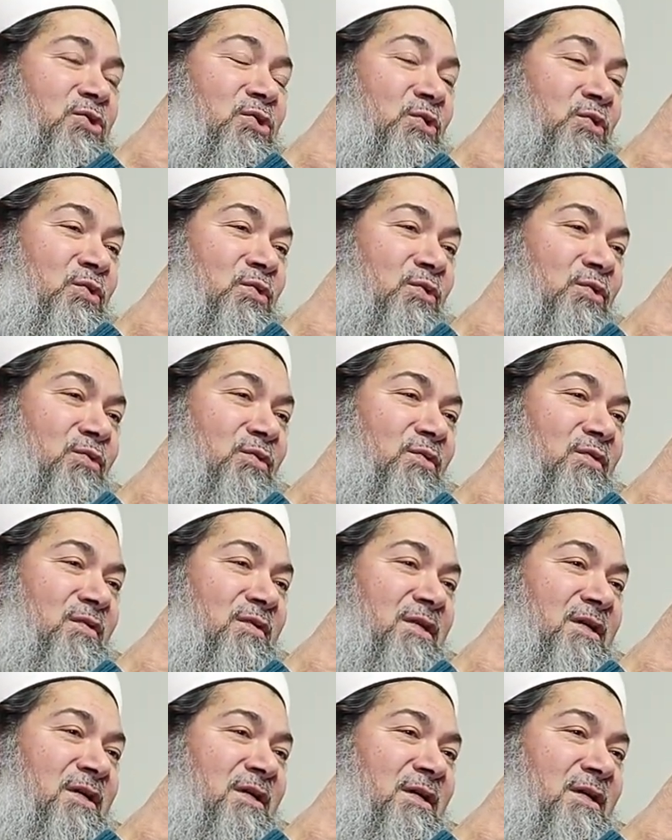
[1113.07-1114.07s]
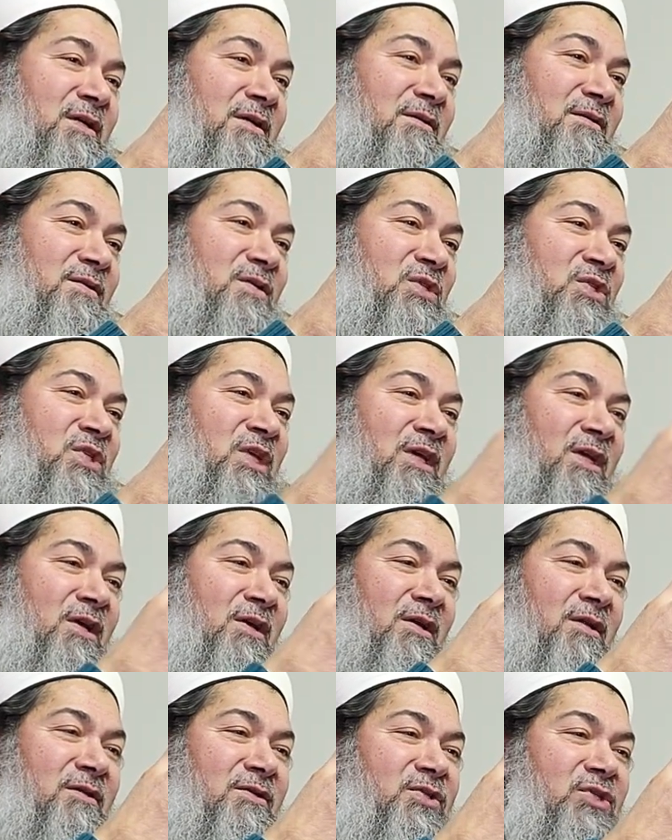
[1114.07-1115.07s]
to the
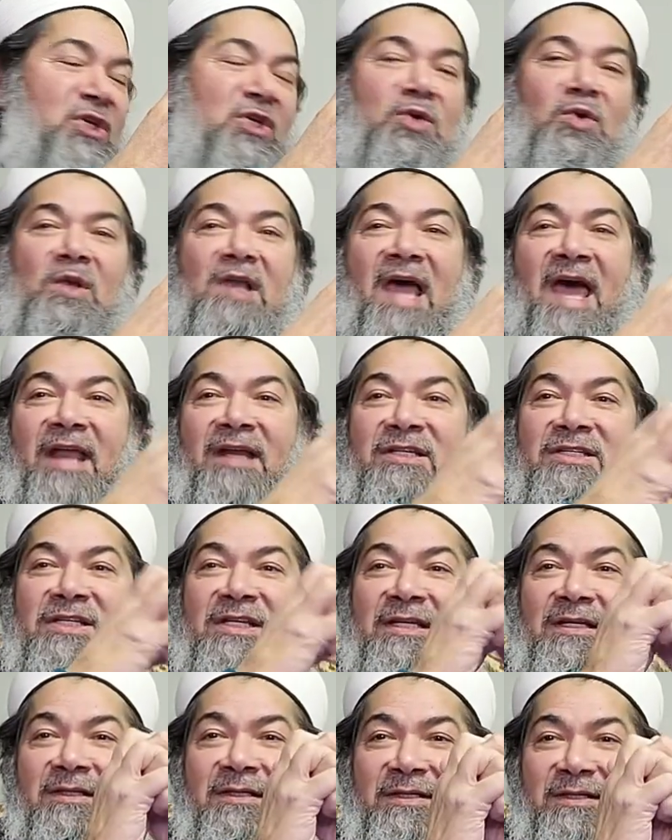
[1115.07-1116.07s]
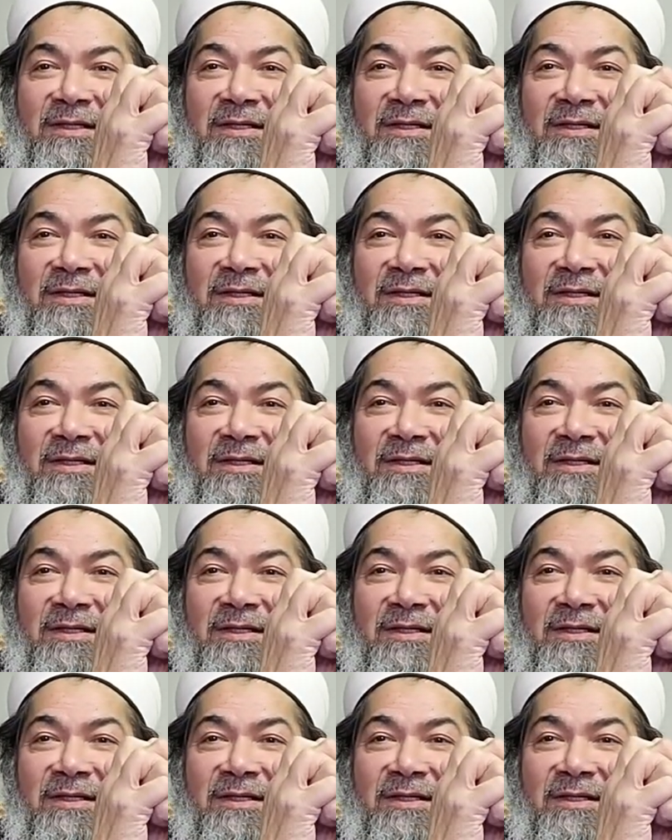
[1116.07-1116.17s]
singularity,